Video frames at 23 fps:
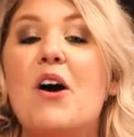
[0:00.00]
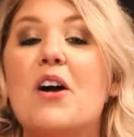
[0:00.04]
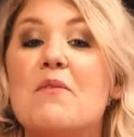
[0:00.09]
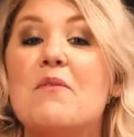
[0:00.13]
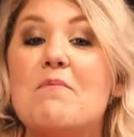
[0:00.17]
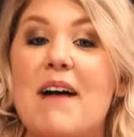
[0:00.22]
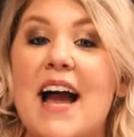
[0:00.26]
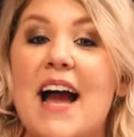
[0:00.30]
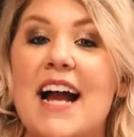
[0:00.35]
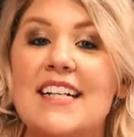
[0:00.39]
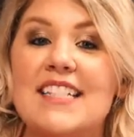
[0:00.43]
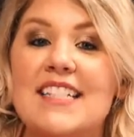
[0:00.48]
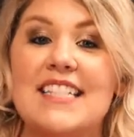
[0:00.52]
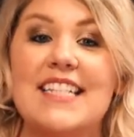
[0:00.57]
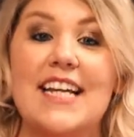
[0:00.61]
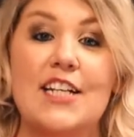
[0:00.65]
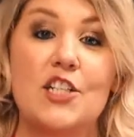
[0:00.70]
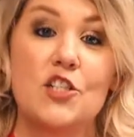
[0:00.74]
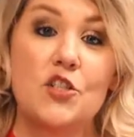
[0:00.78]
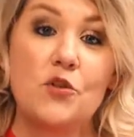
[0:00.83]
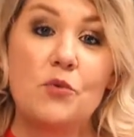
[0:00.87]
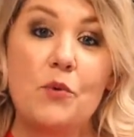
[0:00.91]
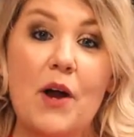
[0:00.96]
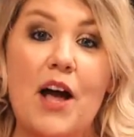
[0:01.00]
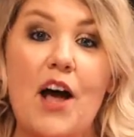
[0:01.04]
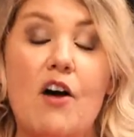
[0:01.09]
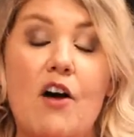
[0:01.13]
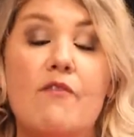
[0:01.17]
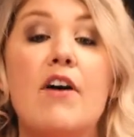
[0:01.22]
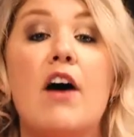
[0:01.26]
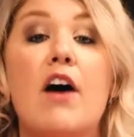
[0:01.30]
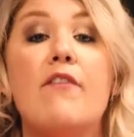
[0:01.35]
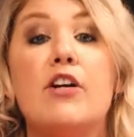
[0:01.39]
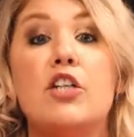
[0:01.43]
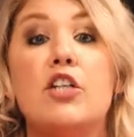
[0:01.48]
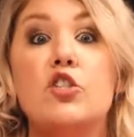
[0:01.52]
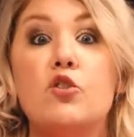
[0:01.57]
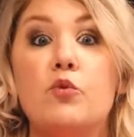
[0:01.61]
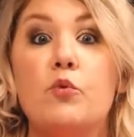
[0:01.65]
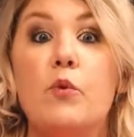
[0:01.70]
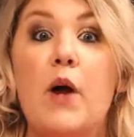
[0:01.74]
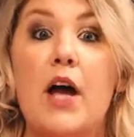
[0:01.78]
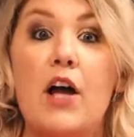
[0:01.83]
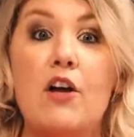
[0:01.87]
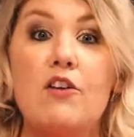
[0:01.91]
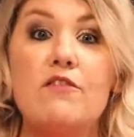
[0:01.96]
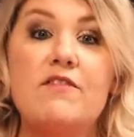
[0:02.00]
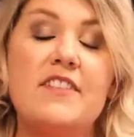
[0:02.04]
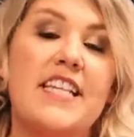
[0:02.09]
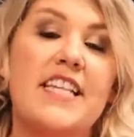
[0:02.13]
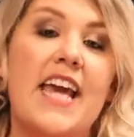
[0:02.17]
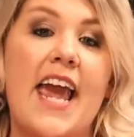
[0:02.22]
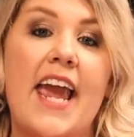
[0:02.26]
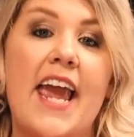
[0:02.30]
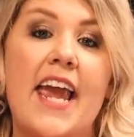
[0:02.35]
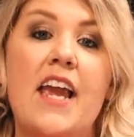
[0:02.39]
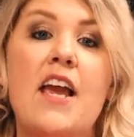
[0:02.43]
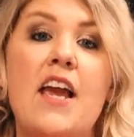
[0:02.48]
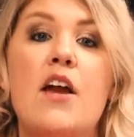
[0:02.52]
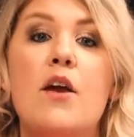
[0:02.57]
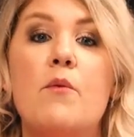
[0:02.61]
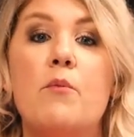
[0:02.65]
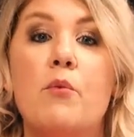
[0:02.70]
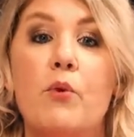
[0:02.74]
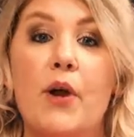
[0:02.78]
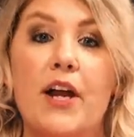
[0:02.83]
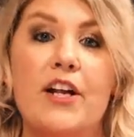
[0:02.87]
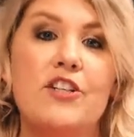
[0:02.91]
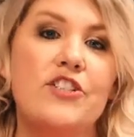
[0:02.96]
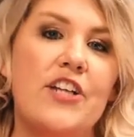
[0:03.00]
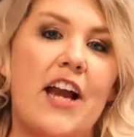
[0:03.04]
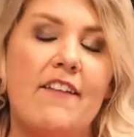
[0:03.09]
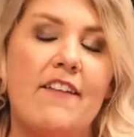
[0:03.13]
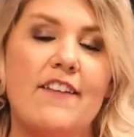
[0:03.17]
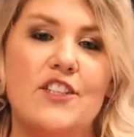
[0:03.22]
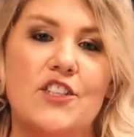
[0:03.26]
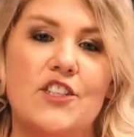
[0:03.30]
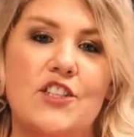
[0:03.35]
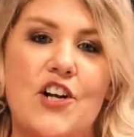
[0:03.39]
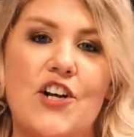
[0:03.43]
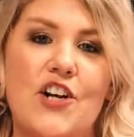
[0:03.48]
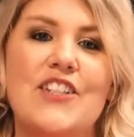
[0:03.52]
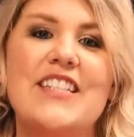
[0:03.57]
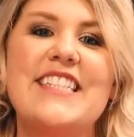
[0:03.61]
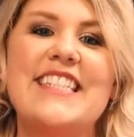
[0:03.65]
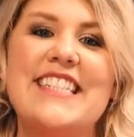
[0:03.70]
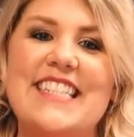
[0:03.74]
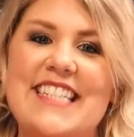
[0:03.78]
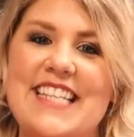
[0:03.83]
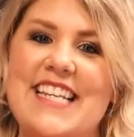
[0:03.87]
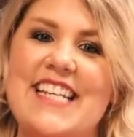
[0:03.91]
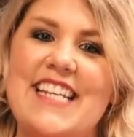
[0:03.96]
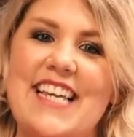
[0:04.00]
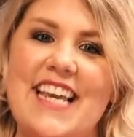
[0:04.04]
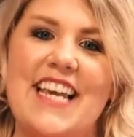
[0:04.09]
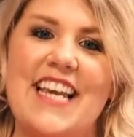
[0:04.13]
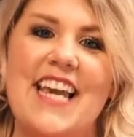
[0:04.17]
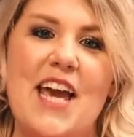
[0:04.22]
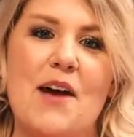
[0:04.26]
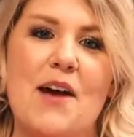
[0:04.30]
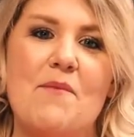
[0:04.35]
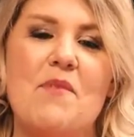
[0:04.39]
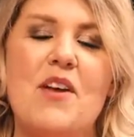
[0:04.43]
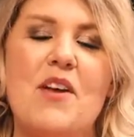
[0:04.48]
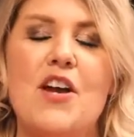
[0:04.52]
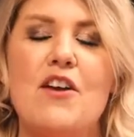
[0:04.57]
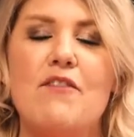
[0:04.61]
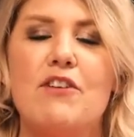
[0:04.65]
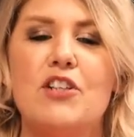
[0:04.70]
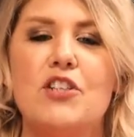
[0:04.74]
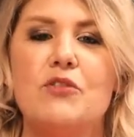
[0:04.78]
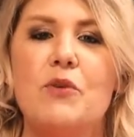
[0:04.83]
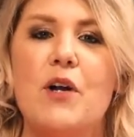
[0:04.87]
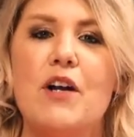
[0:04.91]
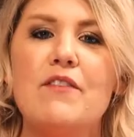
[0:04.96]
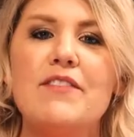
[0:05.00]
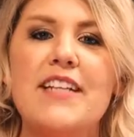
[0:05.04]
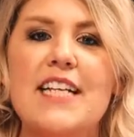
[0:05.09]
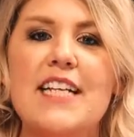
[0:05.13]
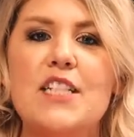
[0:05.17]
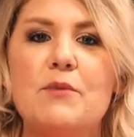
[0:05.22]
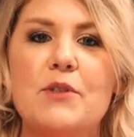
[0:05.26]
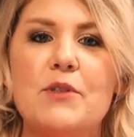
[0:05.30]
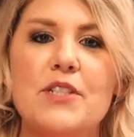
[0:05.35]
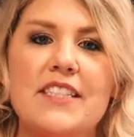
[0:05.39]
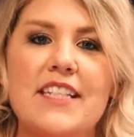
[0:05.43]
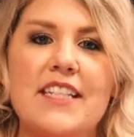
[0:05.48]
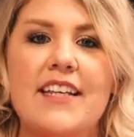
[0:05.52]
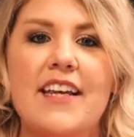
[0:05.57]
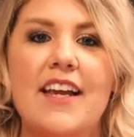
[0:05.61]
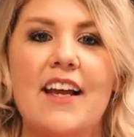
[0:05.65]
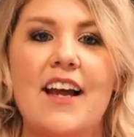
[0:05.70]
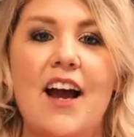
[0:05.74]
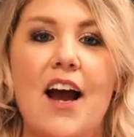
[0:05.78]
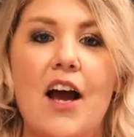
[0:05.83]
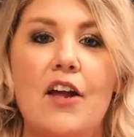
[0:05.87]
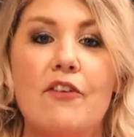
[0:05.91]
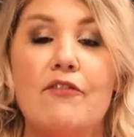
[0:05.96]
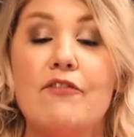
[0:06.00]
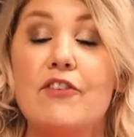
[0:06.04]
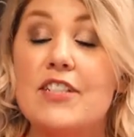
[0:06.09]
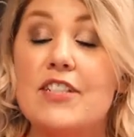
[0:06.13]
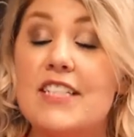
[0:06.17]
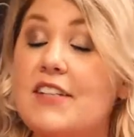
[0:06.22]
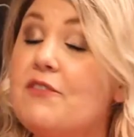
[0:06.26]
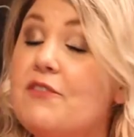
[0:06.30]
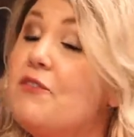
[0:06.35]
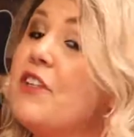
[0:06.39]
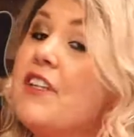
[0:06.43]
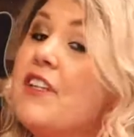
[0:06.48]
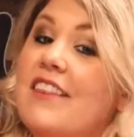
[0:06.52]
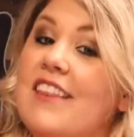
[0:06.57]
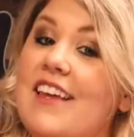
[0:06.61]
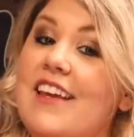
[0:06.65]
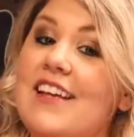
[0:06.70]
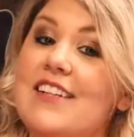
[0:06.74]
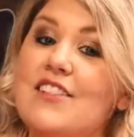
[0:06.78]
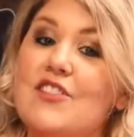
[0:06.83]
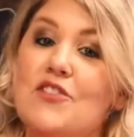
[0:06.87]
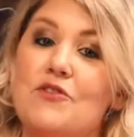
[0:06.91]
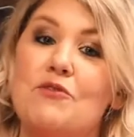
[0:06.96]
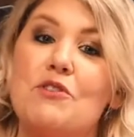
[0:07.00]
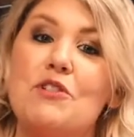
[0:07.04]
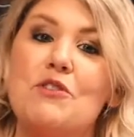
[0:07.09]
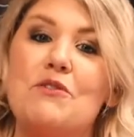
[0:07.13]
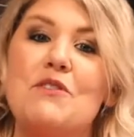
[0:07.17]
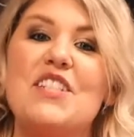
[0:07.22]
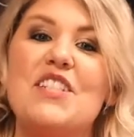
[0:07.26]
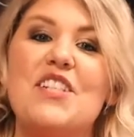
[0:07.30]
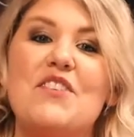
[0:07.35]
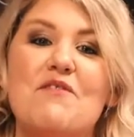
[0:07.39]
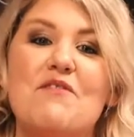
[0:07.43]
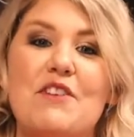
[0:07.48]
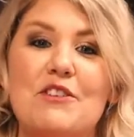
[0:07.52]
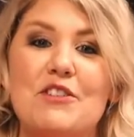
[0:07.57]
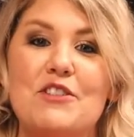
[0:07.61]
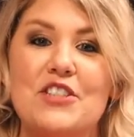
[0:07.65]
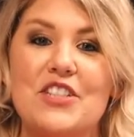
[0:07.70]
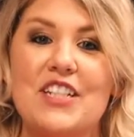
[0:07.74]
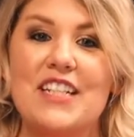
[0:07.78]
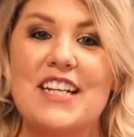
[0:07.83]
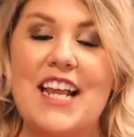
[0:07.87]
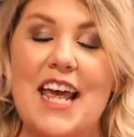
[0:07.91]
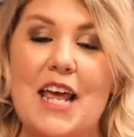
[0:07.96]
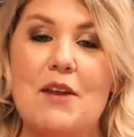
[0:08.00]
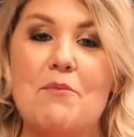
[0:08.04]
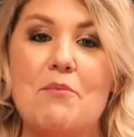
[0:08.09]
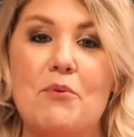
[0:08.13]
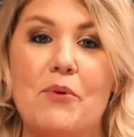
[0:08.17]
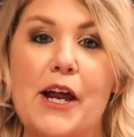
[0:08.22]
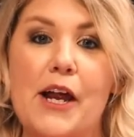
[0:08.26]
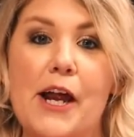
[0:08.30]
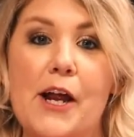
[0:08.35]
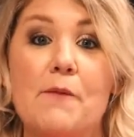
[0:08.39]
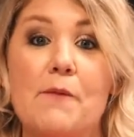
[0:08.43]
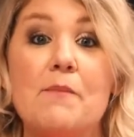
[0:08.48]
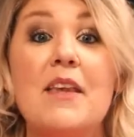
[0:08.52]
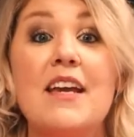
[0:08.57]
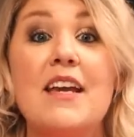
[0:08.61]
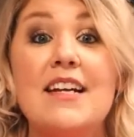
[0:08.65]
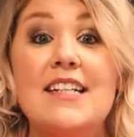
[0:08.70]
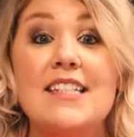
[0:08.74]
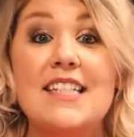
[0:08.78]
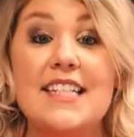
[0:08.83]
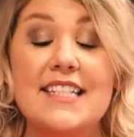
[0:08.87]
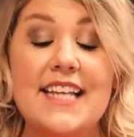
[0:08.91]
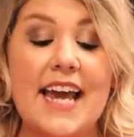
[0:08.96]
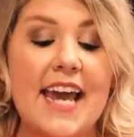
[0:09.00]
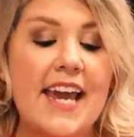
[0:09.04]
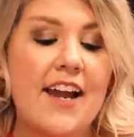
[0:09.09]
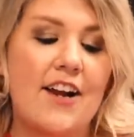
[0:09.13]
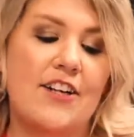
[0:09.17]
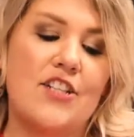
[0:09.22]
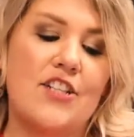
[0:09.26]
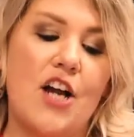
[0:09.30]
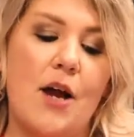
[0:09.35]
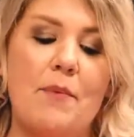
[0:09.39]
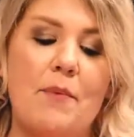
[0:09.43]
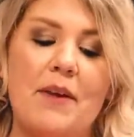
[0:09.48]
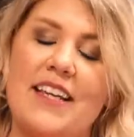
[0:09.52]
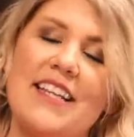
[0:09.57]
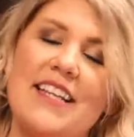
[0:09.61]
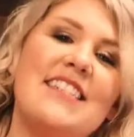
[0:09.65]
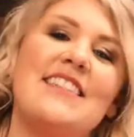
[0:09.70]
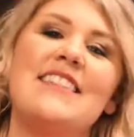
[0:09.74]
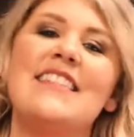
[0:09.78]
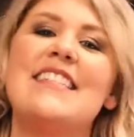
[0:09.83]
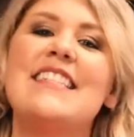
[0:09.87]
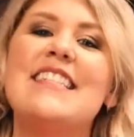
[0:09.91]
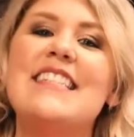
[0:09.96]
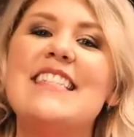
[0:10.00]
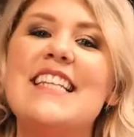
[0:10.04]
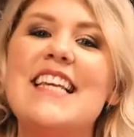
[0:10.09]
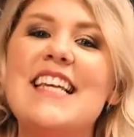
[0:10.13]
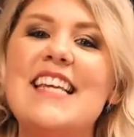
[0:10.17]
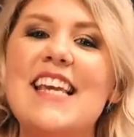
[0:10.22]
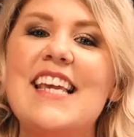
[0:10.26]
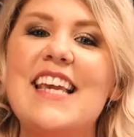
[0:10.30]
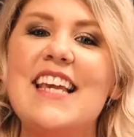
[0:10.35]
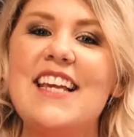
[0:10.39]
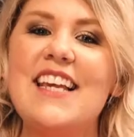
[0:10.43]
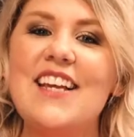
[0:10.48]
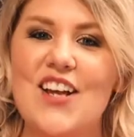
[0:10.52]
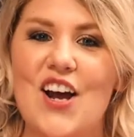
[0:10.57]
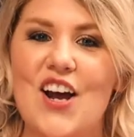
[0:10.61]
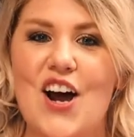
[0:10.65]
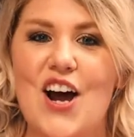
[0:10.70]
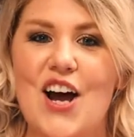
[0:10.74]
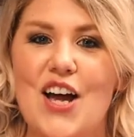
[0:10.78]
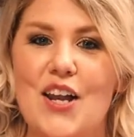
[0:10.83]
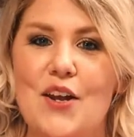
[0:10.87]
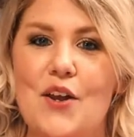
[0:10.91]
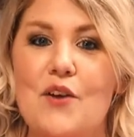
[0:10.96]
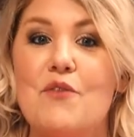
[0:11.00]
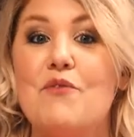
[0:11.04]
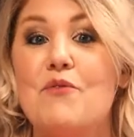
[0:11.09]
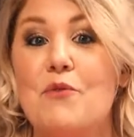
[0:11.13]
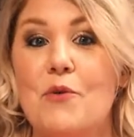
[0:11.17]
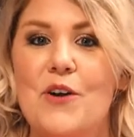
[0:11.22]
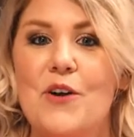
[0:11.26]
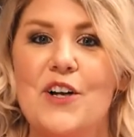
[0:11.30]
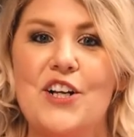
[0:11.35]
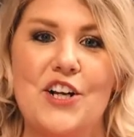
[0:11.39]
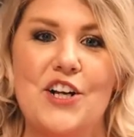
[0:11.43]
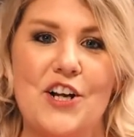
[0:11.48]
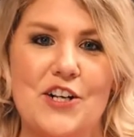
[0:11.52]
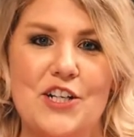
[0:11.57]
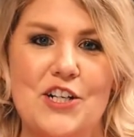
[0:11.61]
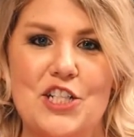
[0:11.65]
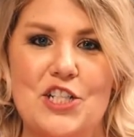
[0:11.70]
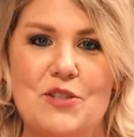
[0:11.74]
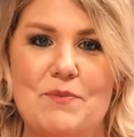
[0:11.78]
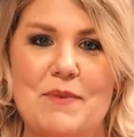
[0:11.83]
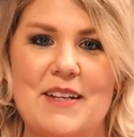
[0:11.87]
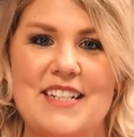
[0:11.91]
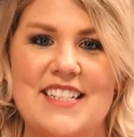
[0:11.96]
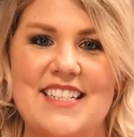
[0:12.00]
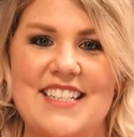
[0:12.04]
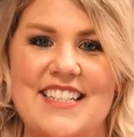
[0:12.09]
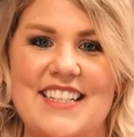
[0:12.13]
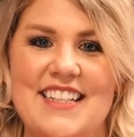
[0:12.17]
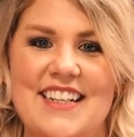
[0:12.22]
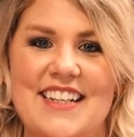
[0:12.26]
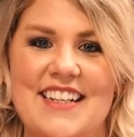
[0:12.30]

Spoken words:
welcome back to day 12 of our 12-day prayer challenge called Seeking Him. For 12 days, we're seeking God for different things through devotion and prayer. Today, our topic is seeking God for encouragement.